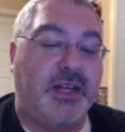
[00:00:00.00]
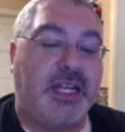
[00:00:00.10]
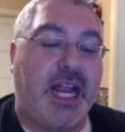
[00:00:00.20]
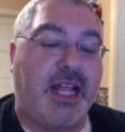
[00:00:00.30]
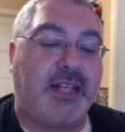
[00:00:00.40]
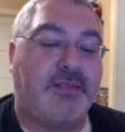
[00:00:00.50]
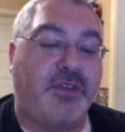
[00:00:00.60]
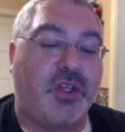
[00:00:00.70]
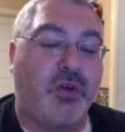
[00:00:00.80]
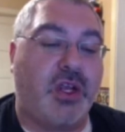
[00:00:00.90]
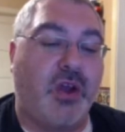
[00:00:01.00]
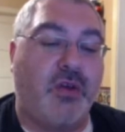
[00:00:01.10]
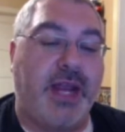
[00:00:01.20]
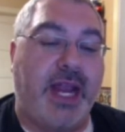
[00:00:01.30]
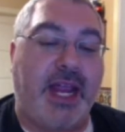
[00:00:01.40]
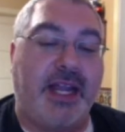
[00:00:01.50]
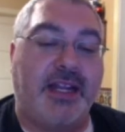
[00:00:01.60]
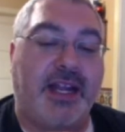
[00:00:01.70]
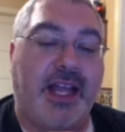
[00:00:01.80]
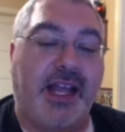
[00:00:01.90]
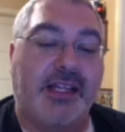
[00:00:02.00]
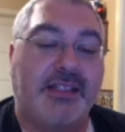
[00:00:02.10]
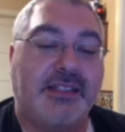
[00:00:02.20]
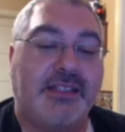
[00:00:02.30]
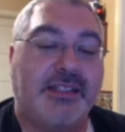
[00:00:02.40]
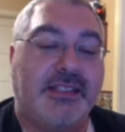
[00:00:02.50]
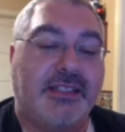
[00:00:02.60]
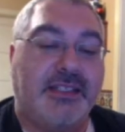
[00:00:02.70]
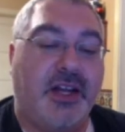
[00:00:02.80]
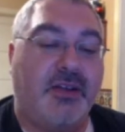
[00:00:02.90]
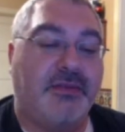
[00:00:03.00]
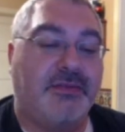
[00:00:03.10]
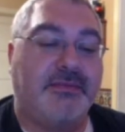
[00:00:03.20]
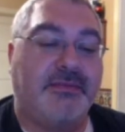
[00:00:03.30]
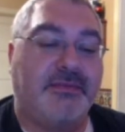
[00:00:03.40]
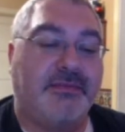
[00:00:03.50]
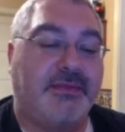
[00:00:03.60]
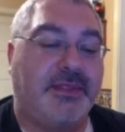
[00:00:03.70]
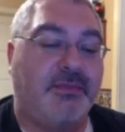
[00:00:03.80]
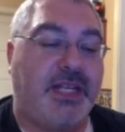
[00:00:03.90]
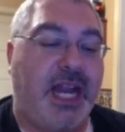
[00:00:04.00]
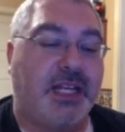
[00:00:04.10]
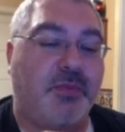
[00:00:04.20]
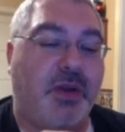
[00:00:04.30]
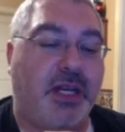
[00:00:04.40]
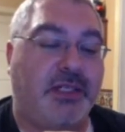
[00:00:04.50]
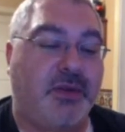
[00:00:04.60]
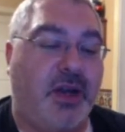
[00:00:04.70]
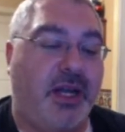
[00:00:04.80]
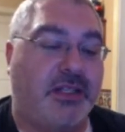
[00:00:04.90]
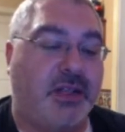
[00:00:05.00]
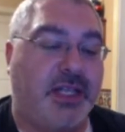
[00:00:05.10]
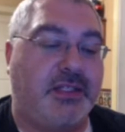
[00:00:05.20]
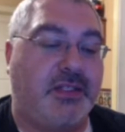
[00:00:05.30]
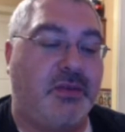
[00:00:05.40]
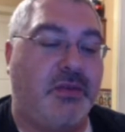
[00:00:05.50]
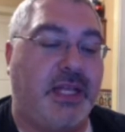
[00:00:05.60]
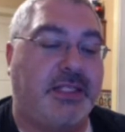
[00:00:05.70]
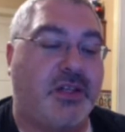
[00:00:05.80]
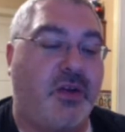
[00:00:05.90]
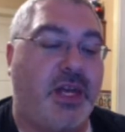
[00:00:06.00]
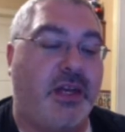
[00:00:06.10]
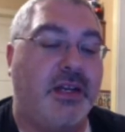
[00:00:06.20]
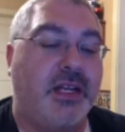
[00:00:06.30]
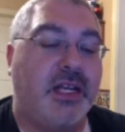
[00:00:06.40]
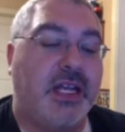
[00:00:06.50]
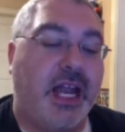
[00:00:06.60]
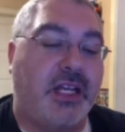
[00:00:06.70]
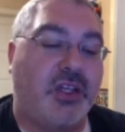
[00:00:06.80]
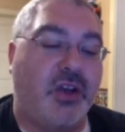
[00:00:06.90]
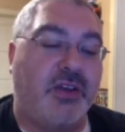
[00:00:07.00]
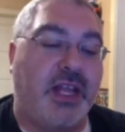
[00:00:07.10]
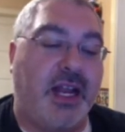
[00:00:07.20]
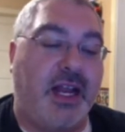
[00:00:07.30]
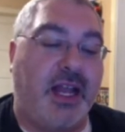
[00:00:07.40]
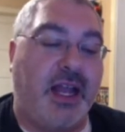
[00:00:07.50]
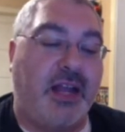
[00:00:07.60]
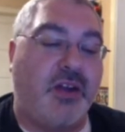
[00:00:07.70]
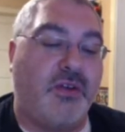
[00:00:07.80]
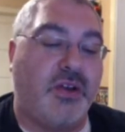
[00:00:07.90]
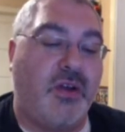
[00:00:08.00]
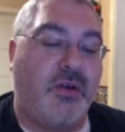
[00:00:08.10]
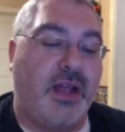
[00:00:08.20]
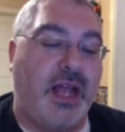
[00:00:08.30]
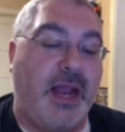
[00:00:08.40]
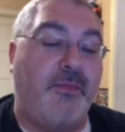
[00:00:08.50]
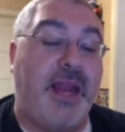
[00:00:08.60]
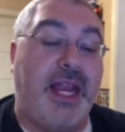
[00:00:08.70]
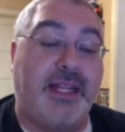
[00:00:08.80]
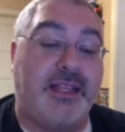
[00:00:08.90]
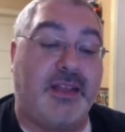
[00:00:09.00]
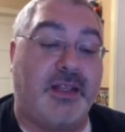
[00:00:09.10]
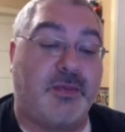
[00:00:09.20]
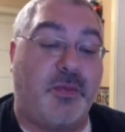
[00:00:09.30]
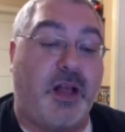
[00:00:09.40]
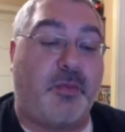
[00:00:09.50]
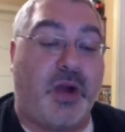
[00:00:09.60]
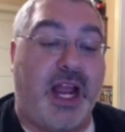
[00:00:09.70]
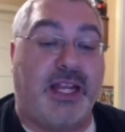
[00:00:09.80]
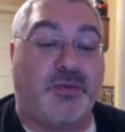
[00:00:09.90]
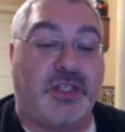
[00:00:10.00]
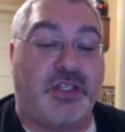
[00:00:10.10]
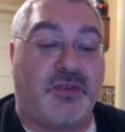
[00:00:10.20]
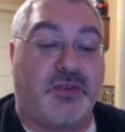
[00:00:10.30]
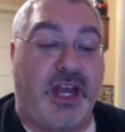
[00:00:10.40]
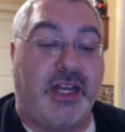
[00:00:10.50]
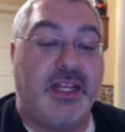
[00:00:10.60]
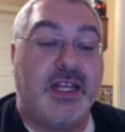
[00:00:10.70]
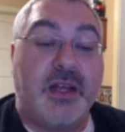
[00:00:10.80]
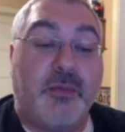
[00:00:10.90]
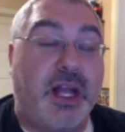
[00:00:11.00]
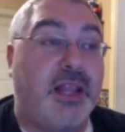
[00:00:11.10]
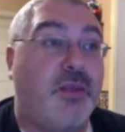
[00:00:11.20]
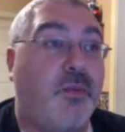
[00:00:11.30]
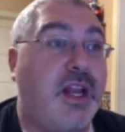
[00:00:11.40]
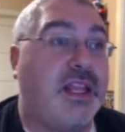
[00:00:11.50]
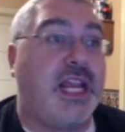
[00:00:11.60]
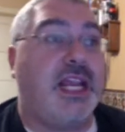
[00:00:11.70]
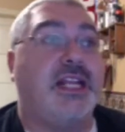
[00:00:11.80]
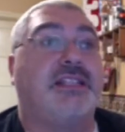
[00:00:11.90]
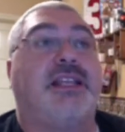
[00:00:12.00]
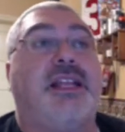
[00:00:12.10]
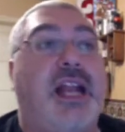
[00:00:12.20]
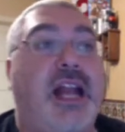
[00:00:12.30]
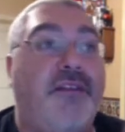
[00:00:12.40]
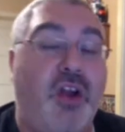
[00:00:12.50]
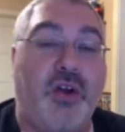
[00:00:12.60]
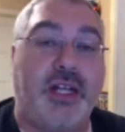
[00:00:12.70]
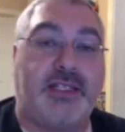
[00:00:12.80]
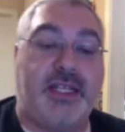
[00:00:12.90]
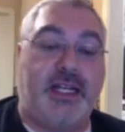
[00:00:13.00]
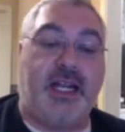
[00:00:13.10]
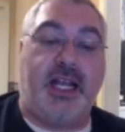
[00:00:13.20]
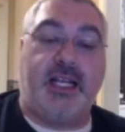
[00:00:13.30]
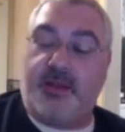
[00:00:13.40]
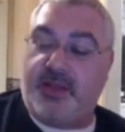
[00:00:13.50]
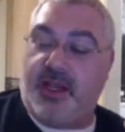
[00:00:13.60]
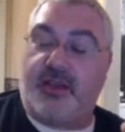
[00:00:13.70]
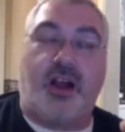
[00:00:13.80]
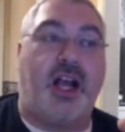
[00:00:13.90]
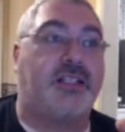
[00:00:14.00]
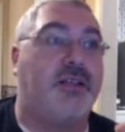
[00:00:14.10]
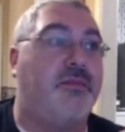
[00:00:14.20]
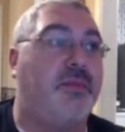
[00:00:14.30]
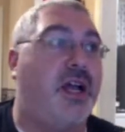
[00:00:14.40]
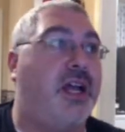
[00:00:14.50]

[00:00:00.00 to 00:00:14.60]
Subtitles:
cats for Tokyo and, you know, some cash monies. All right, so let's go here. I show you that I don't know. I made the small prize, which is great. But the one thing is that I've noticed in some of the other awesome